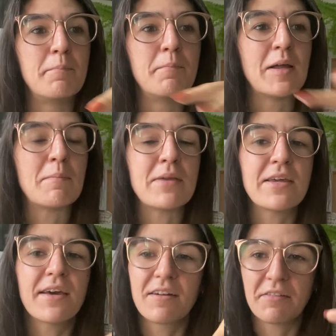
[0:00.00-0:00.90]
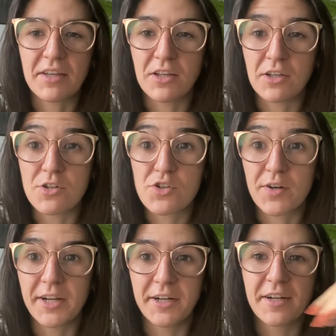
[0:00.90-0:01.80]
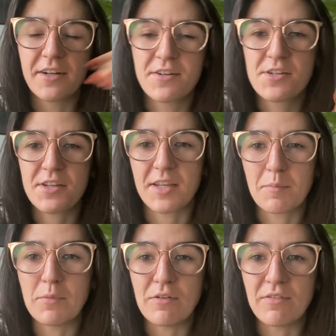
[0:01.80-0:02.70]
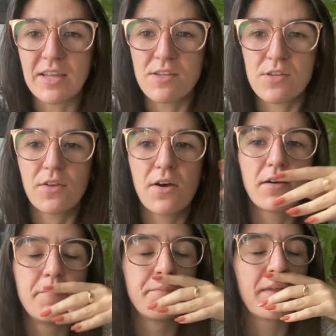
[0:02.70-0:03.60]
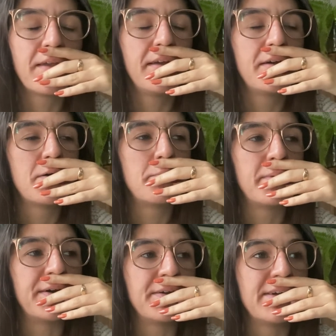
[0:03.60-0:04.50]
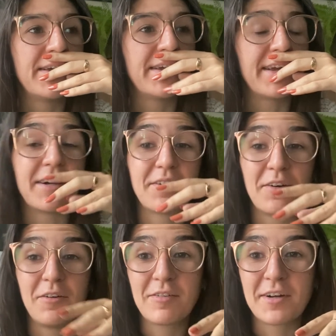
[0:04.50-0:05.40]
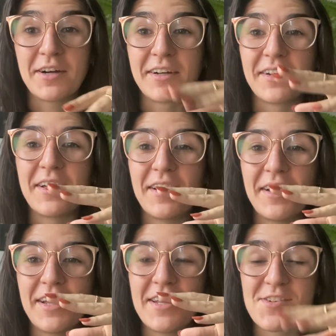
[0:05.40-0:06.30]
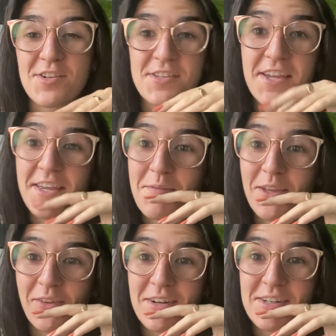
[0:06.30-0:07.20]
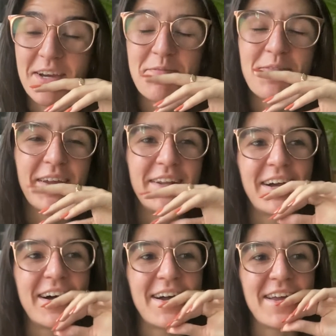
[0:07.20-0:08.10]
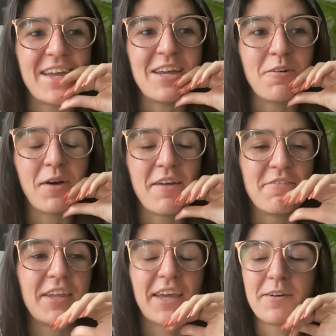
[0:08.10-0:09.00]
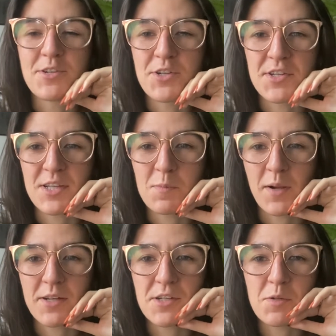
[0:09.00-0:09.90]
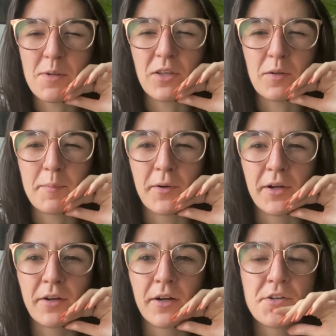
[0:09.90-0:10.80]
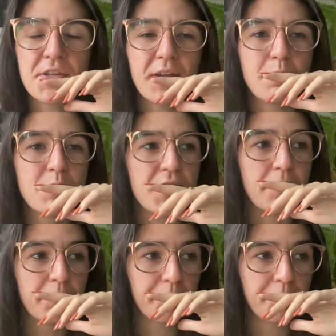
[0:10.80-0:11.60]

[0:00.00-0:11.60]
might be kind of like a good trigger to like move things along. But yeah, overall, it's just taking me a long time. And I feel like I was just expecting it to be a little bit more engrossing. So